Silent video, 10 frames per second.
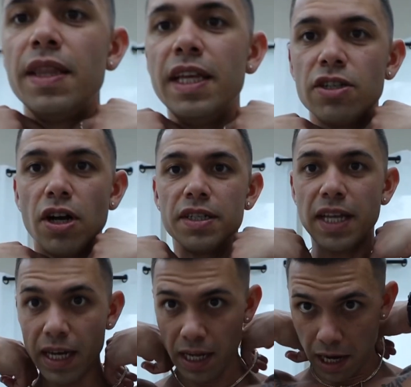These are
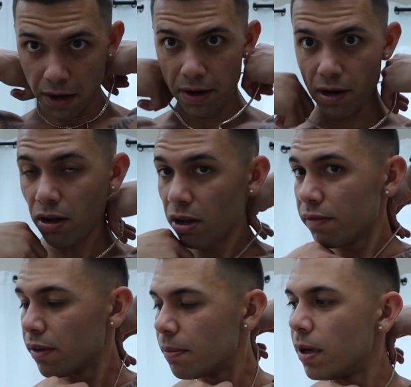10 karat, all
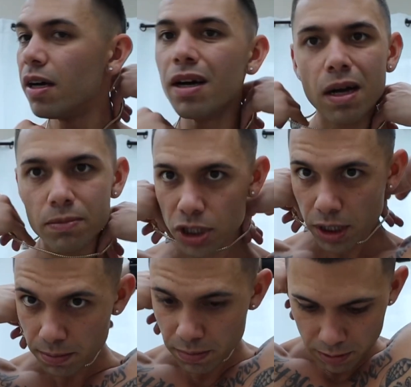of them. I'm
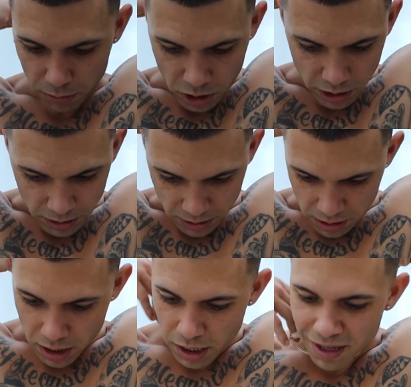cheap, no, I'm just kidding.
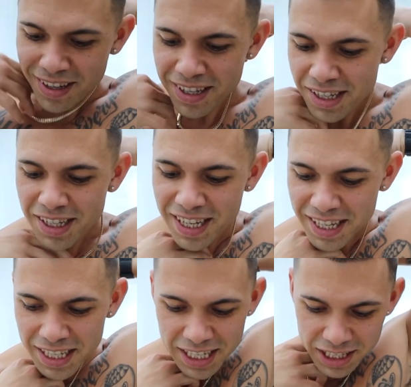
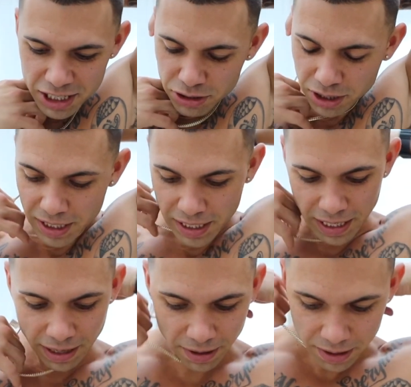These are all 10
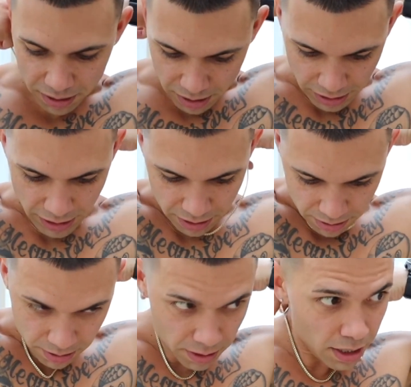karat. Again,
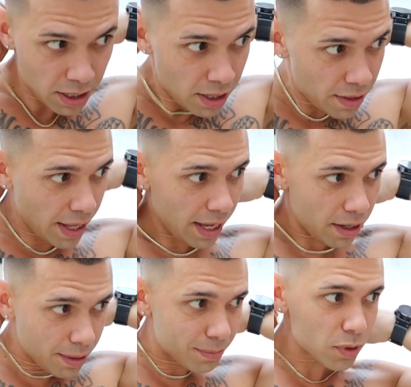
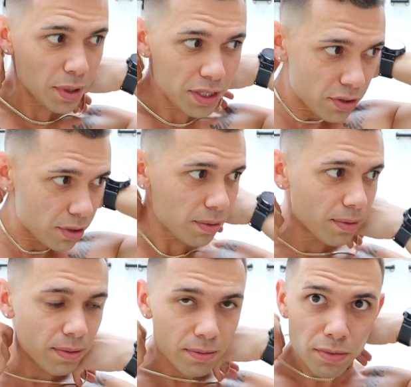that 22
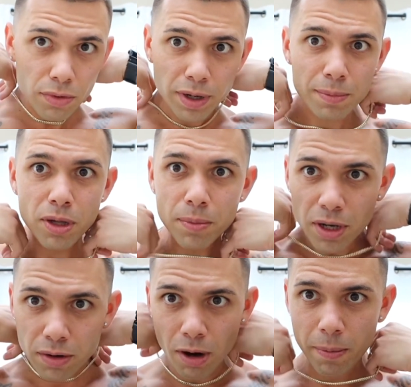
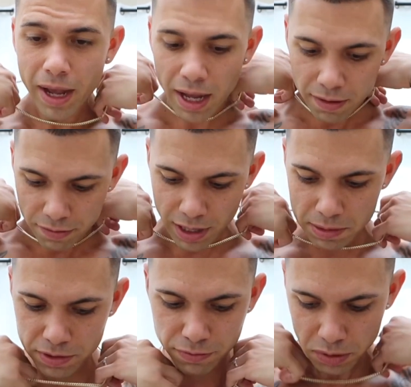3mm rope I have, that
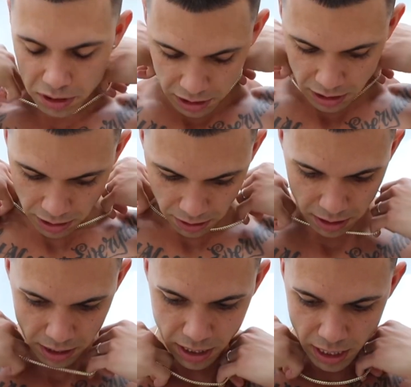one's 14
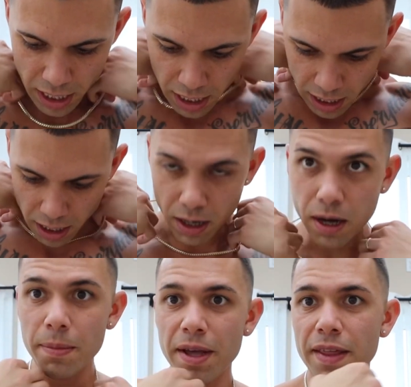karat.
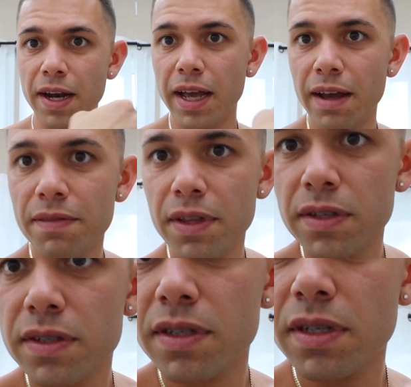And then I have
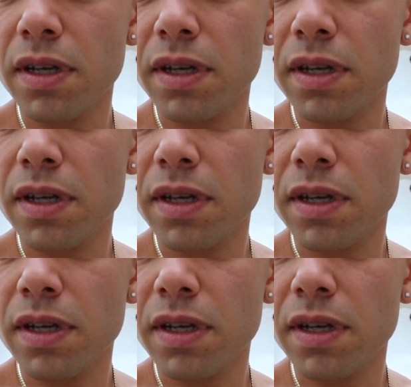this